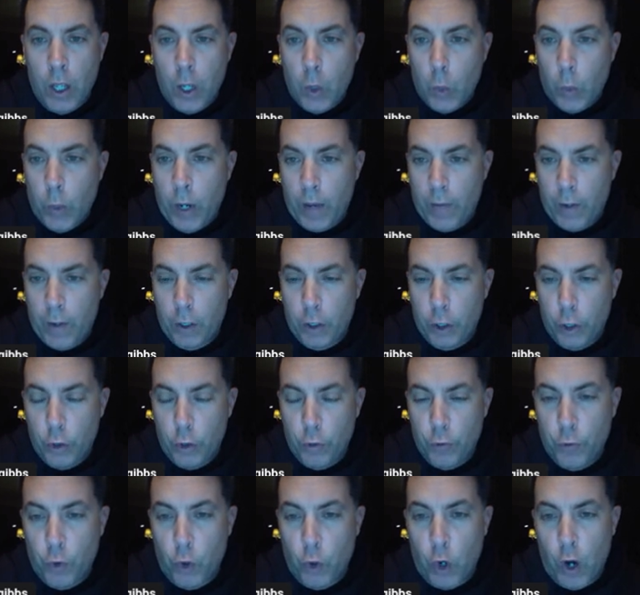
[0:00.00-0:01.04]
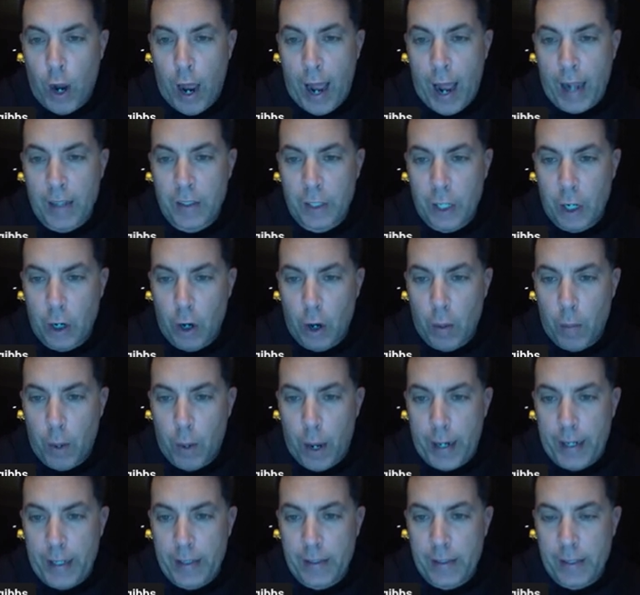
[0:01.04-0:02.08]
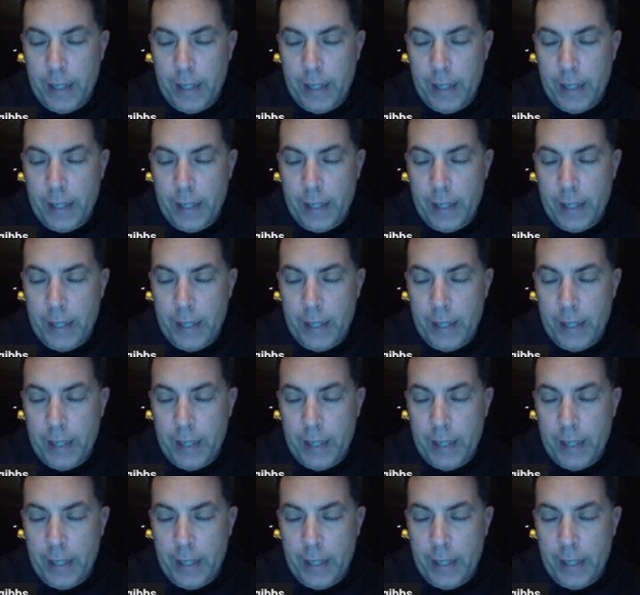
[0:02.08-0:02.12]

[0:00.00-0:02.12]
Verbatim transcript: We have our two four eyes here. Our mic is